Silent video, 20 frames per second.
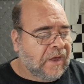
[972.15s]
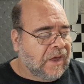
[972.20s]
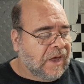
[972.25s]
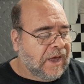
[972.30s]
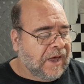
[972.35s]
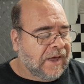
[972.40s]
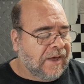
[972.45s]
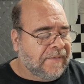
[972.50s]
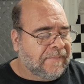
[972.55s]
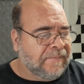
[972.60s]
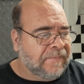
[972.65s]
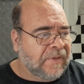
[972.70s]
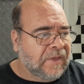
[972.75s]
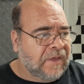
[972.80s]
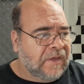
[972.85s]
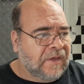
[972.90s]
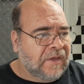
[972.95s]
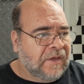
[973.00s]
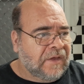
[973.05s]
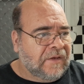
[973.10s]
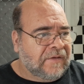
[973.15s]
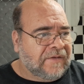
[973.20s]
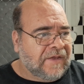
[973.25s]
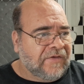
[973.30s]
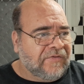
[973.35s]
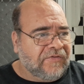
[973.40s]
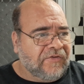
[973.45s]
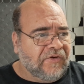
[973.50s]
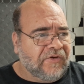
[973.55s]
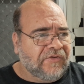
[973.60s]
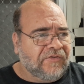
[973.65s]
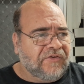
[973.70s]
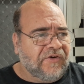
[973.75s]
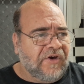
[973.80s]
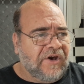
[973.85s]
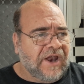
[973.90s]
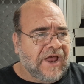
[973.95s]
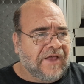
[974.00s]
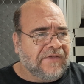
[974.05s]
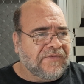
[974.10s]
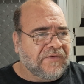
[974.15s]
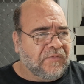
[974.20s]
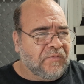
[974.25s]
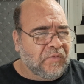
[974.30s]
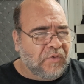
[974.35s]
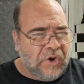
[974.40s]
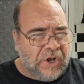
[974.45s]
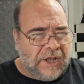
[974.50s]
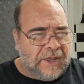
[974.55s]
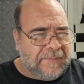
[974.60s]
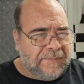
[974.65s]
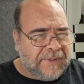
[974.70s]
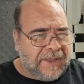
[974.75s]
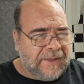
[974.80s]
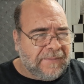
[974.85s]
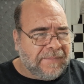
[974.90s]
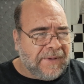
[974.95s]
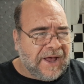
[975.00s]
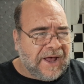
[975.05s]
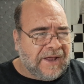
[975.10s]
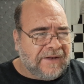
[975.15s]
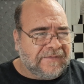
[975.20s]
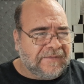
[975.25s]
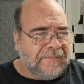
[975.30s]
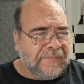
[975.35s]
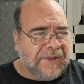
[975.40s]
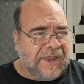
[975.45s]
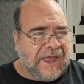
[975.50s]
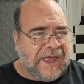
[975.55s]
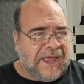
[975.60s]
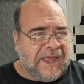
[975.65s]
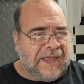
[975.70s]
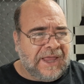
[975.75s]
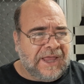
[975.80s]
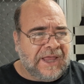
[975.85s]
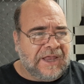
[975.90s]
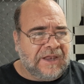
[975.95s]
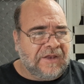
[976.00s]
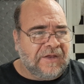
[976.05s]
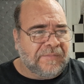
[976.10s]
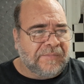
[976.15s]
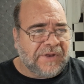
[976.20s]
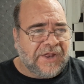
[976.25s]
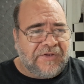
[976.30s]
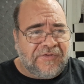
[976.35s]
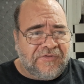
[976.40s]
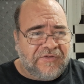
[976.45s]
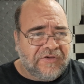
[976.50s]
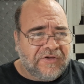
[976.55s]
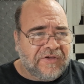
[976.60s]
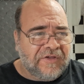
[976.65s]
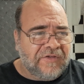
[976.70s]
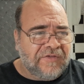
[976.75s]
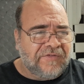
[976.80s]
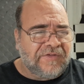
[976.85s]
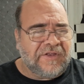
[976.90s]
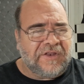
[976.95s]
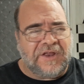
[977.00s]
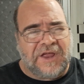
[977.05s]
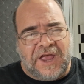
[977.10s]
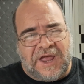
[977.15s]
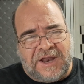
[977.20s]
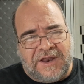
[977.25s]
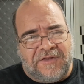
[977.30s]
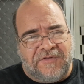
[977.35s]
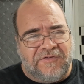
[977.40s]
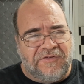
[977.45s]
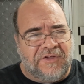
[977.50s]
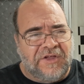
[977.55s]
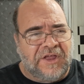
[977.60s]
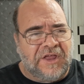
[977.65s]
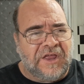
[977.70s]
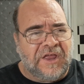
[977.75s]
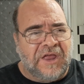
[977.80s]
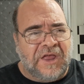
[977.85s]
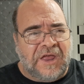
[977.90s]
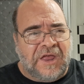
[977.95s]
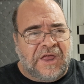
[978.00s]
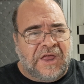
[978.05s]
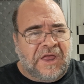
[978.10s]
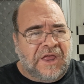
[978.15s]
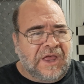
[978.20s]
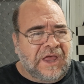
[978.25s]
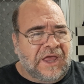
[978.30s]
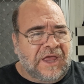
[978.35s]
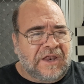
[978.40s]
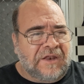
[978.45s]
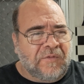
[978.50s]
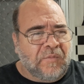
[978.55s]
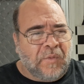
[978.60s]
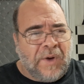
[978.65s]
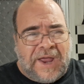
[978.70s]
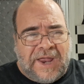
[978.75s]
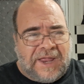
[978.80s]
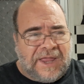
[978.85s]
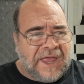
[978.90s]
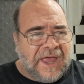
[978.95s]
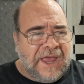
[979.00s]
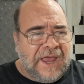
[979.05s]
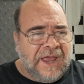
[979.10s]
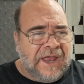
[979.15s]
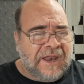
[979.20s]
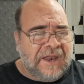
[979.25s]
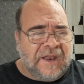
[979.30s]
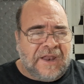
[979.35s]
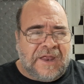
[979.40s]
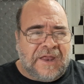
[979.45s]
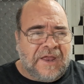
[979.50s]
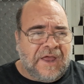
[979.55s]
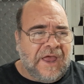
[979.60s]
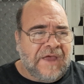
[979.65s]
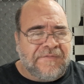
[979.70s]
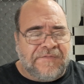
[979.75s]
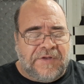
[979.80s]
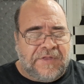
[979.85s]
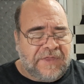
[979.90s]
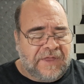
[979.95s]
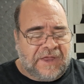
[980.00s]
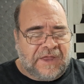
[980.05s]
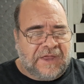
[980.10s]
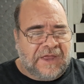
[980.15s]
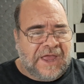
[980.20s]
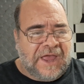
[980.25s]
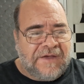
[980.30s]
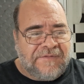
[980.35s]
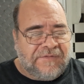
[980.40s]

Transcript: Testosterone has a really big part to play in your blood sugars, in your energy, in your weight gain, everything.